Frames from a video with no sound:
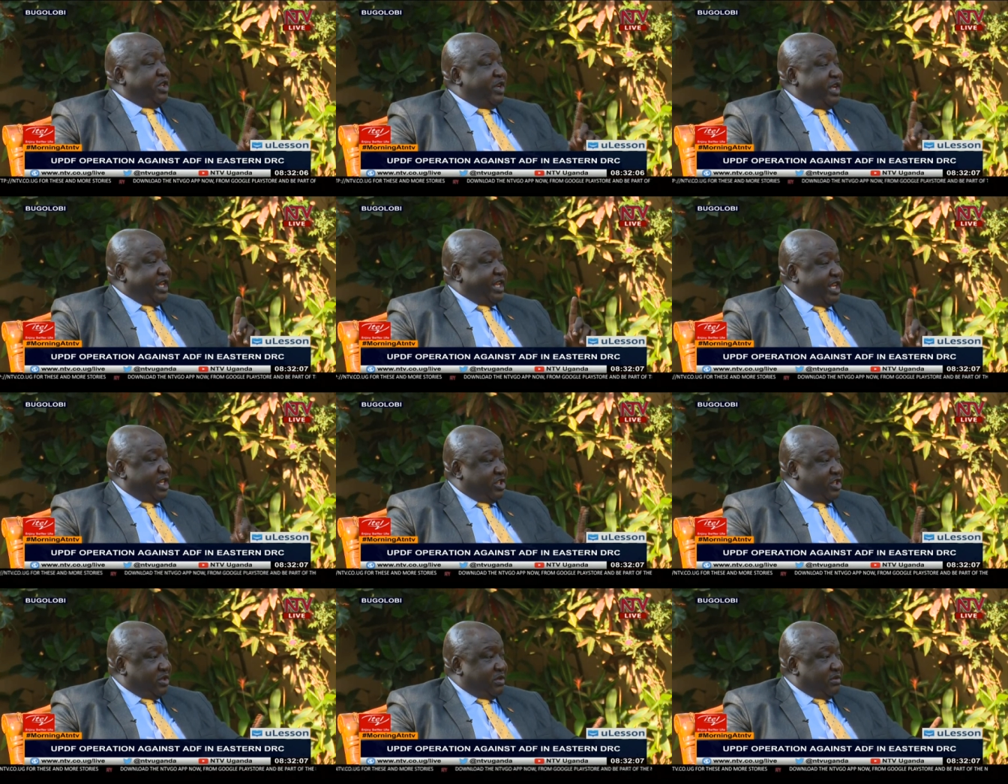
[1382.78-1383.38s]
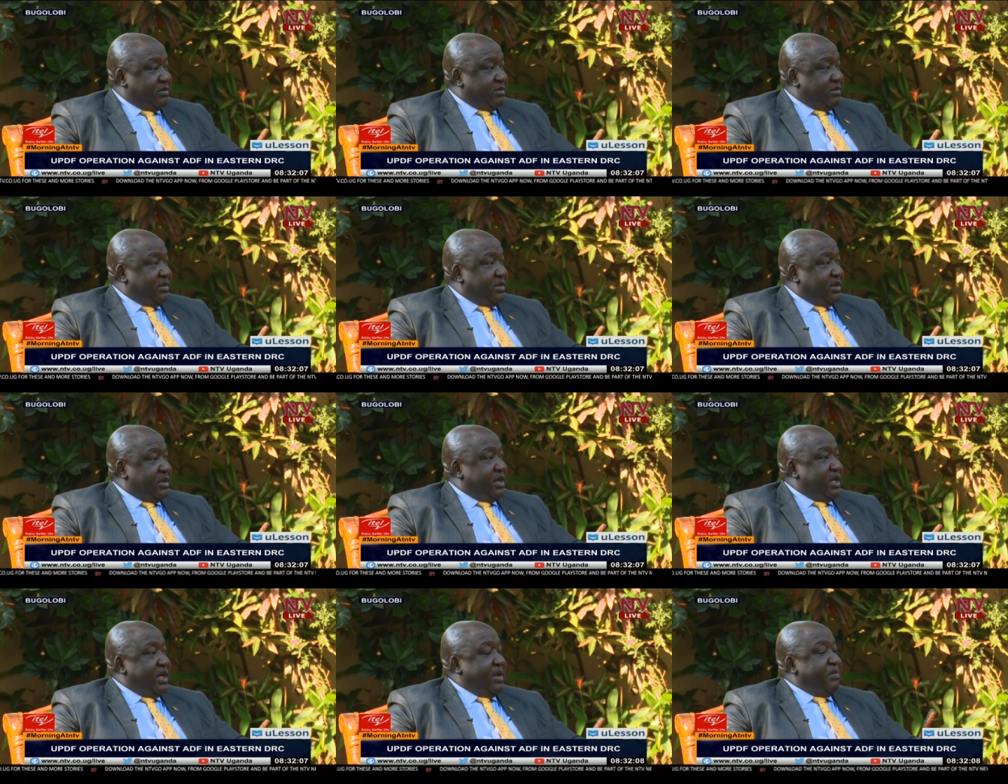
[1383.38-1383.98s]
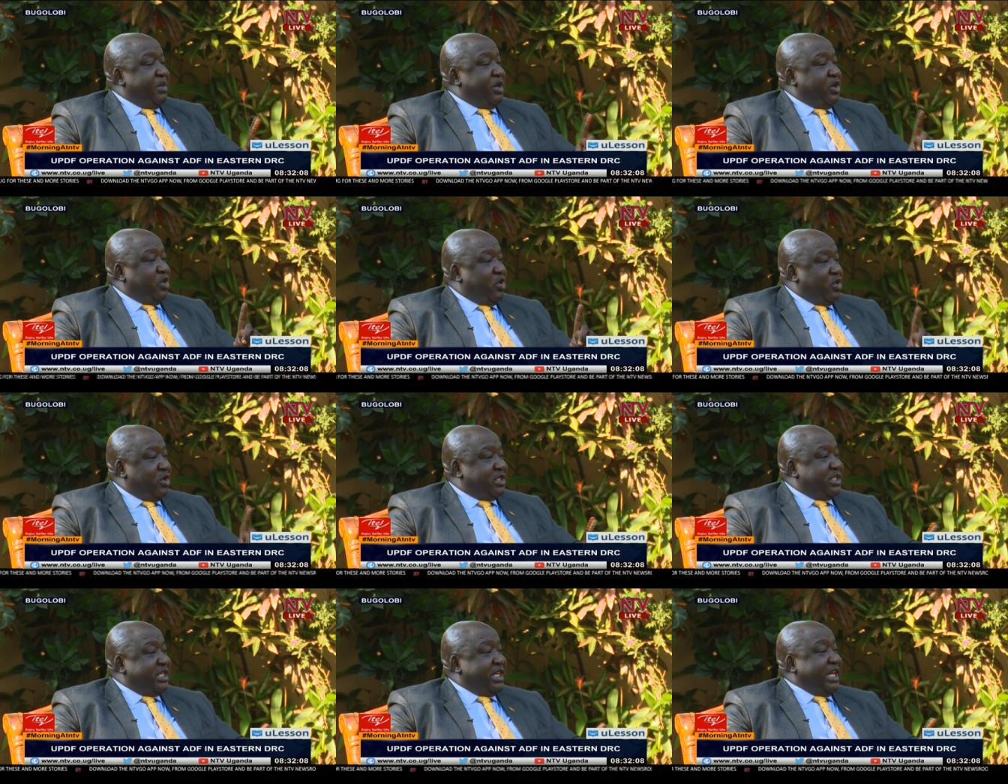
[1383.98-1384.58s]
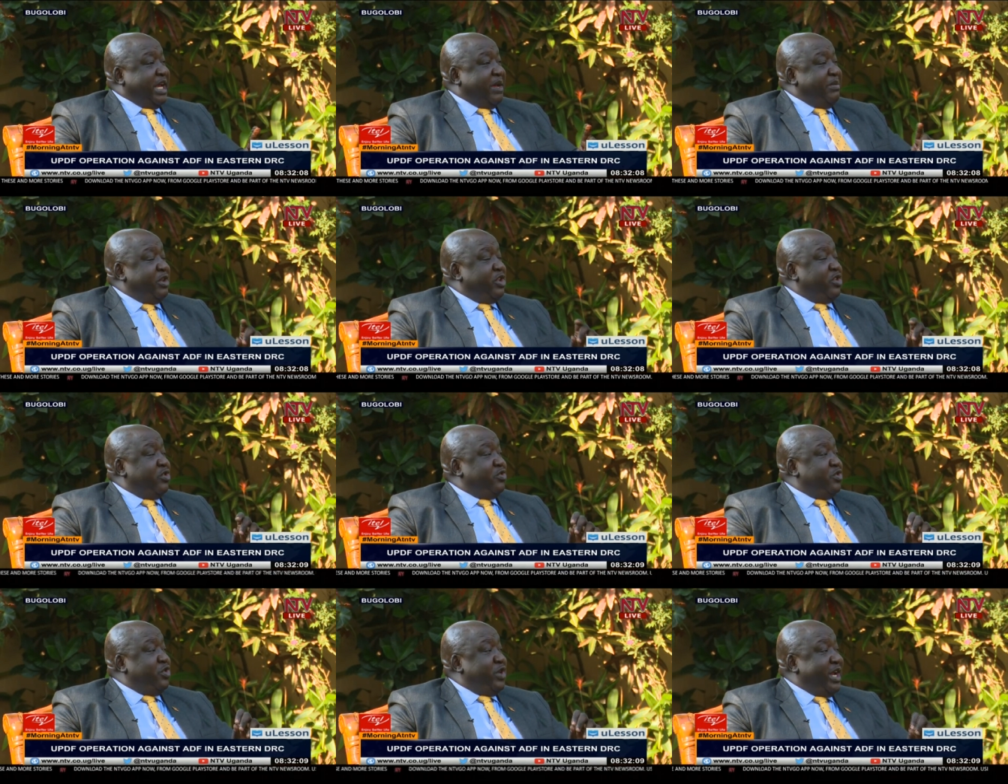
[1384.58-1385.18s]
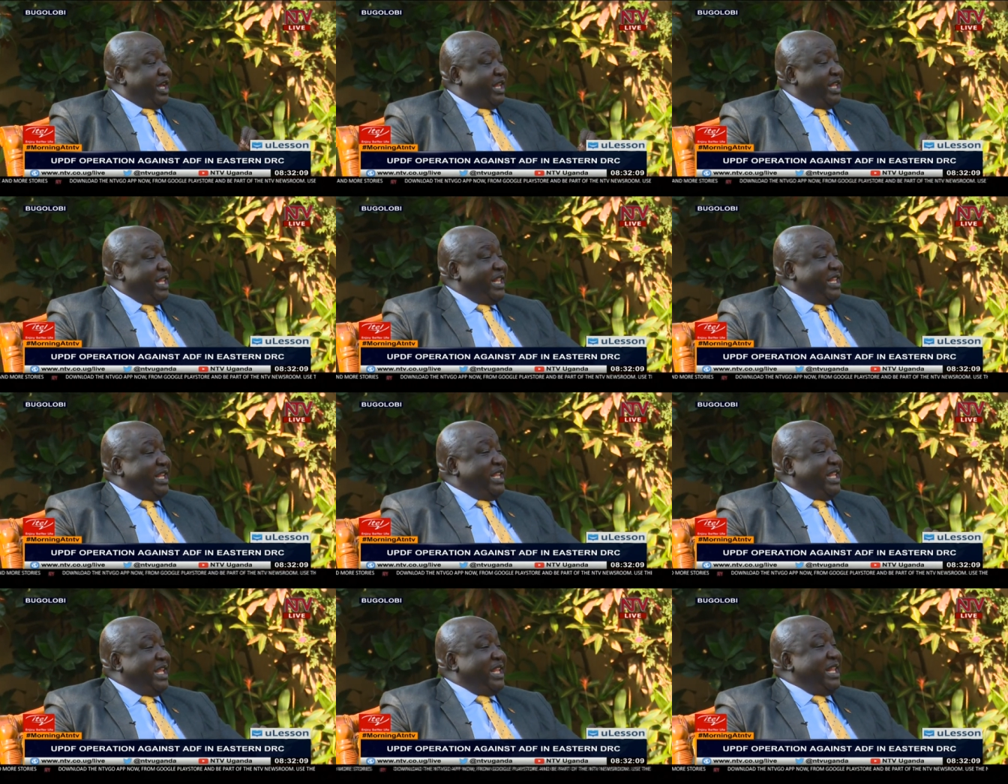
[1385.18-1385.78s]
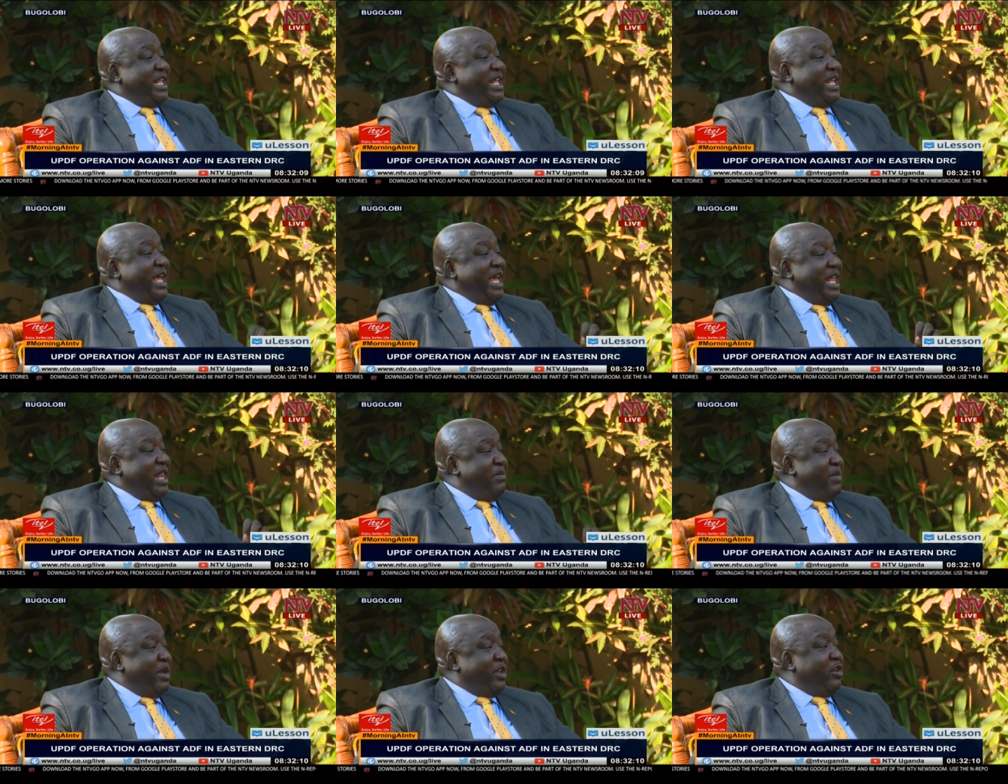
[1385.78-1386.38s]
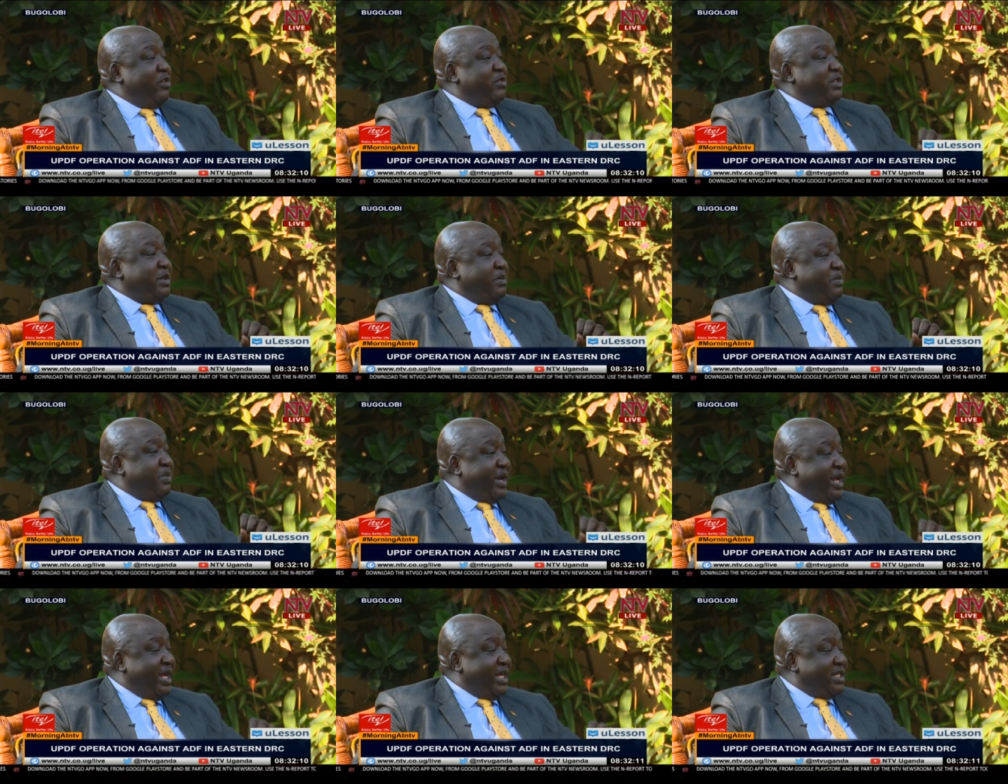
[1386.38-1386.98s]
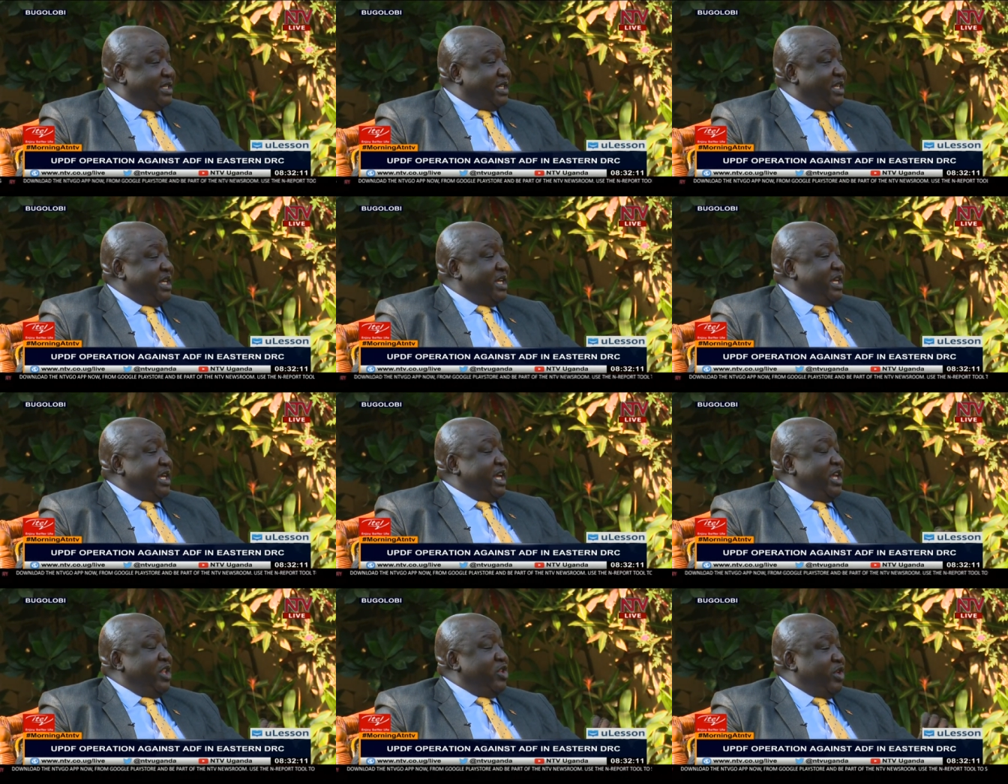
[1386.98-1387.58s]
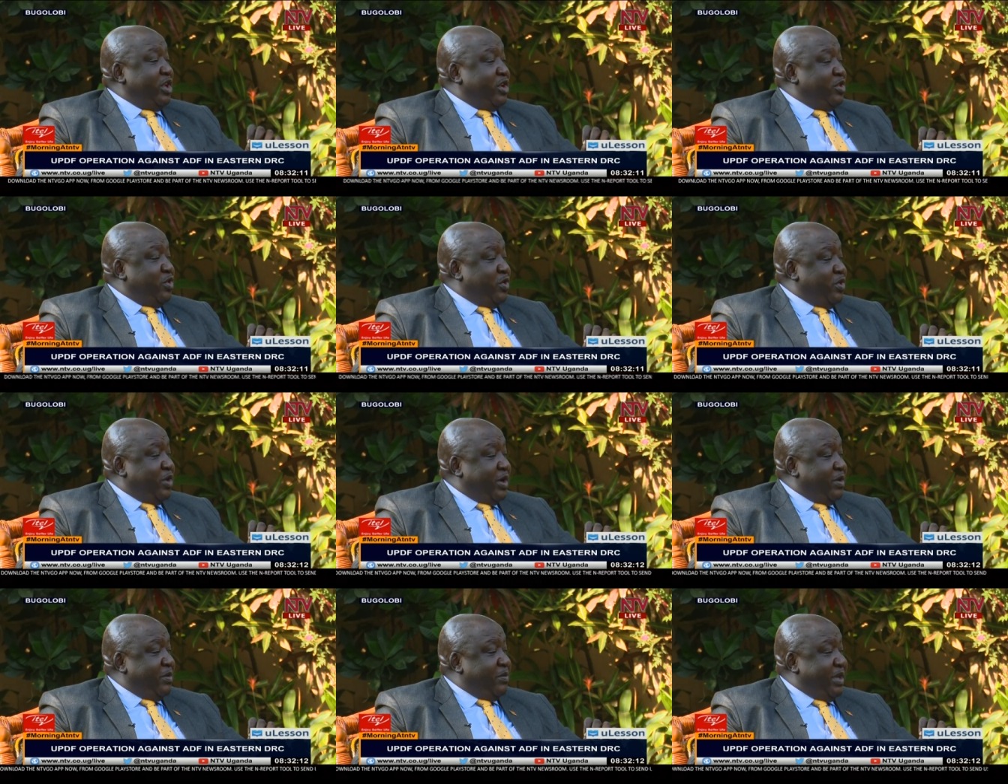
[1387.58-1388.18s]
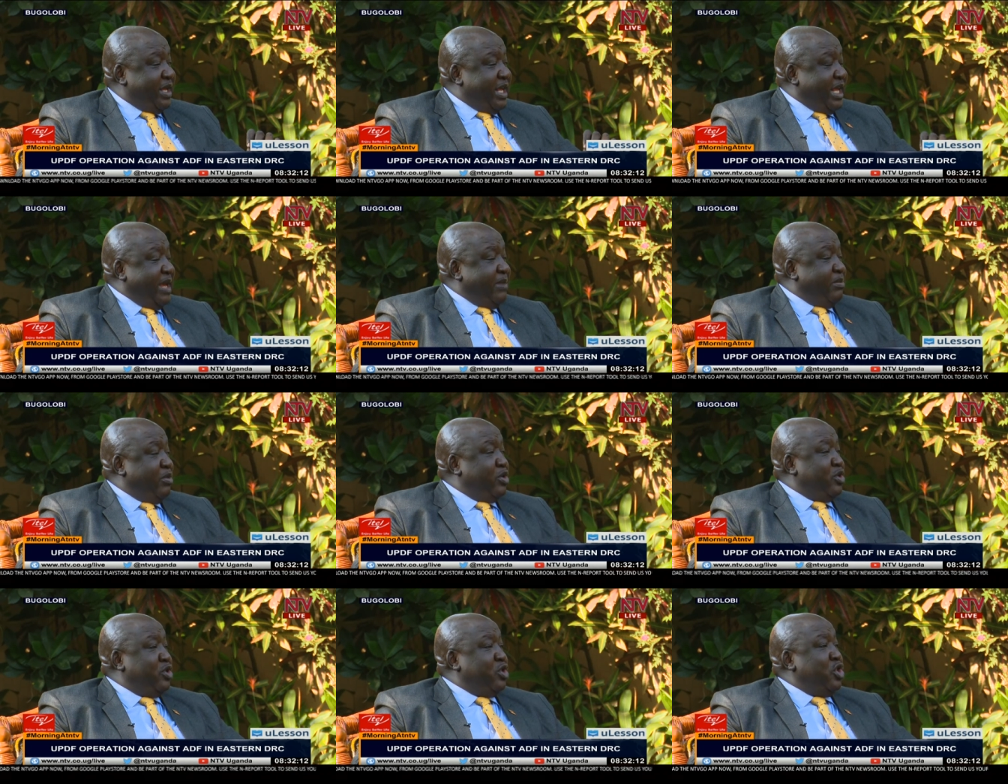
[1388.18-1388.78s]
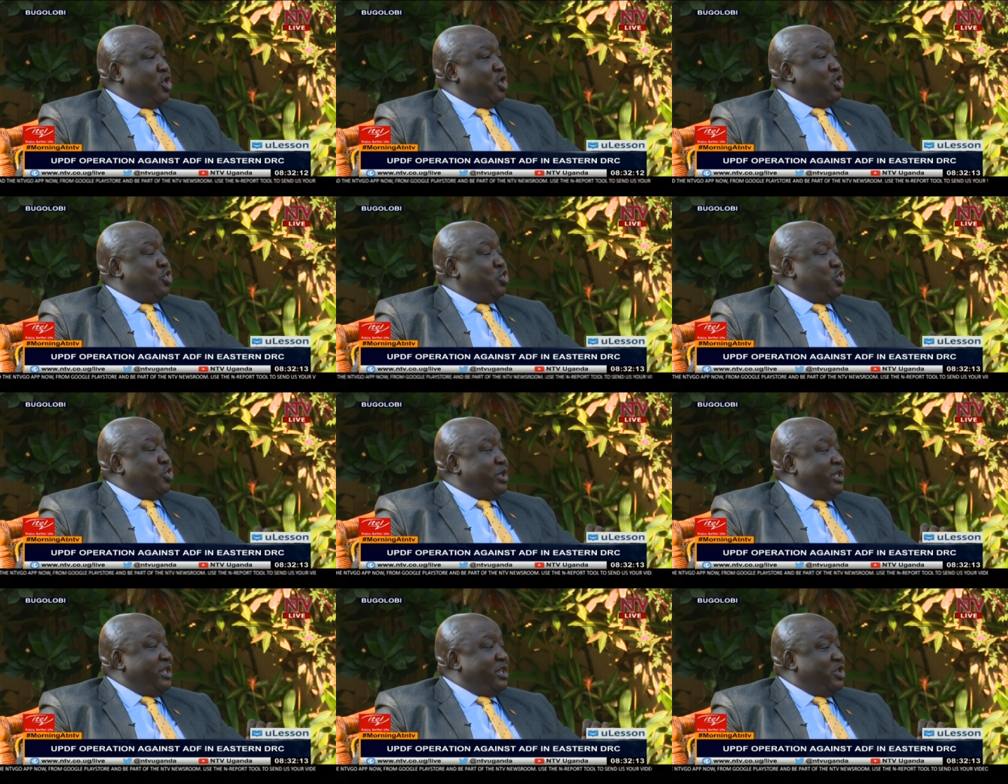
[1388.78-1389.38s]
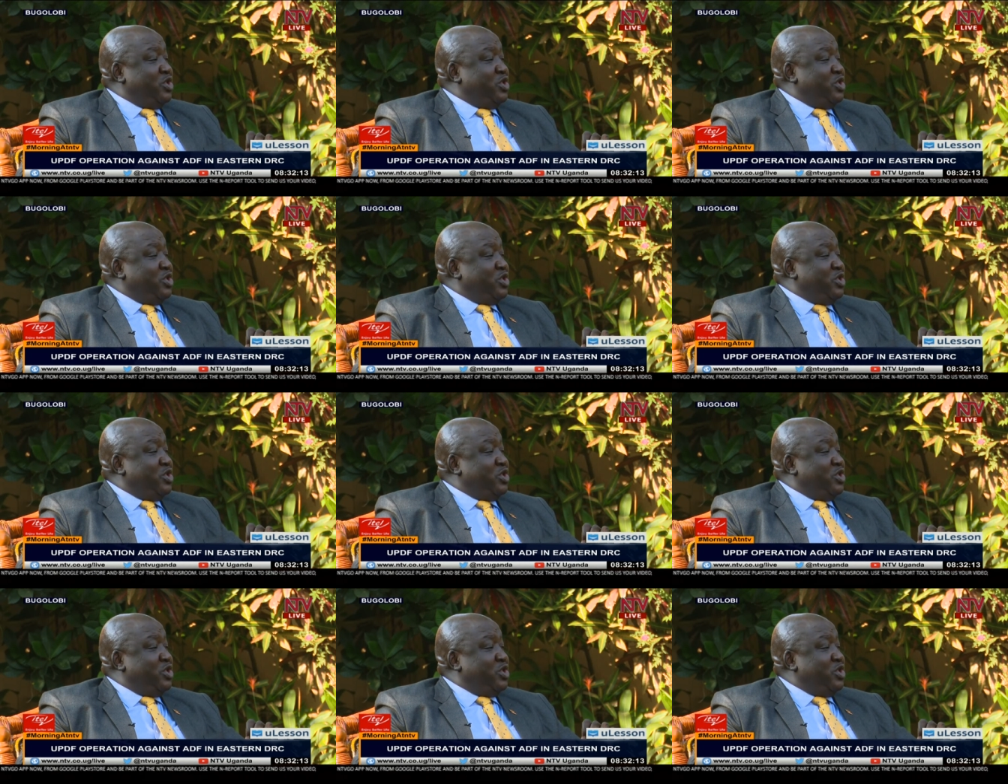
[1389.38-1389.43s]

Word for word: it to attention, because the government of Uganda needed an element of surprise in order to be able to,